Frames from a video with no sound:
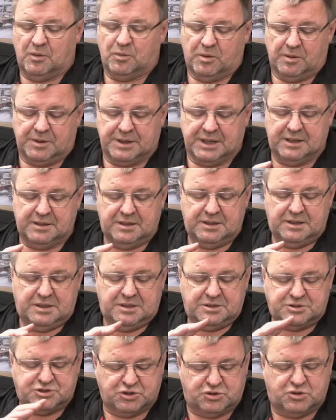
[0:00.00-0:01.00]
water
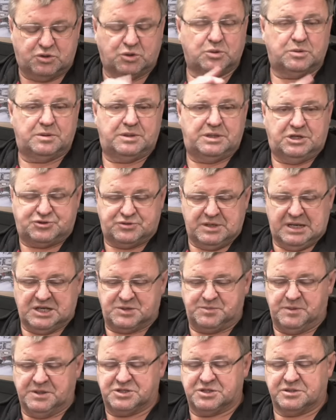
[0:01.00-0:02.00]
to cool your
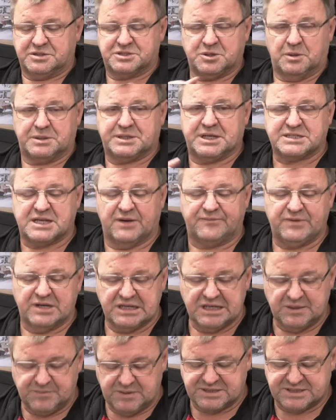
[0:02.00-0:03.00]
transmission. So it does have a
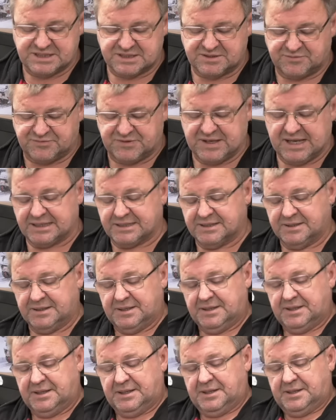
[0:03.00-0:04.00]
limited effect,
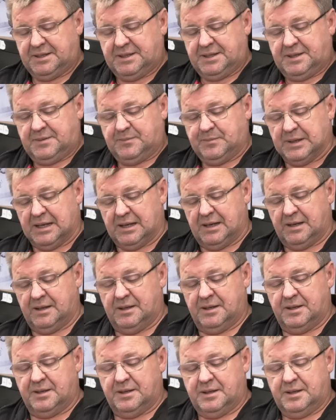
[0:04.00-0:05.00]

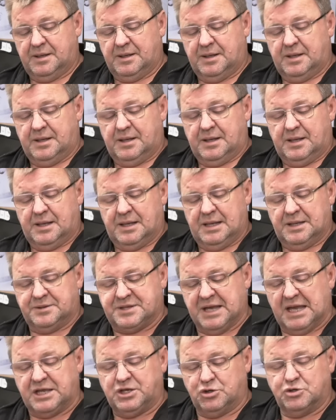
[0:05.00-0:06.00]
but
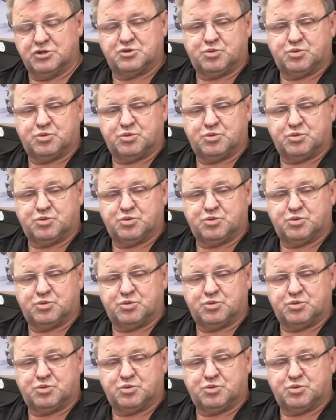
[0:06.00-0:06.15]
they use